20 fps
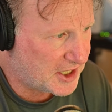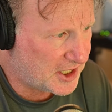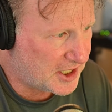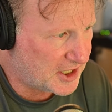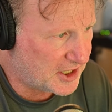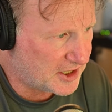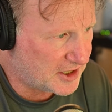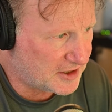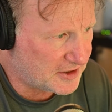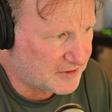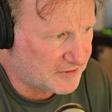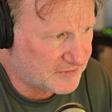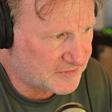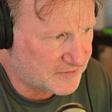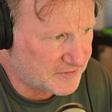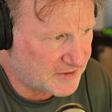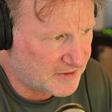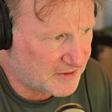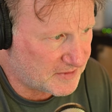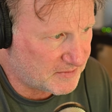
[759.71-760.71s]

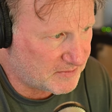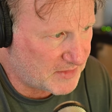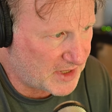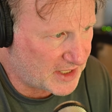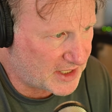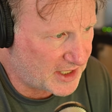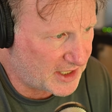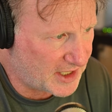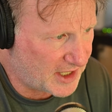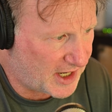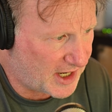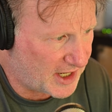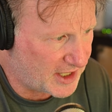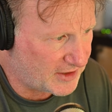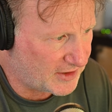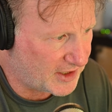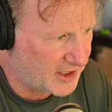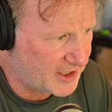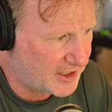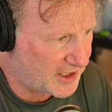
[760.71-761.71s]
of making a
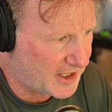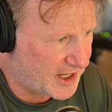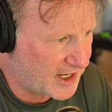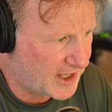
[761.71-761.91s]
highlight,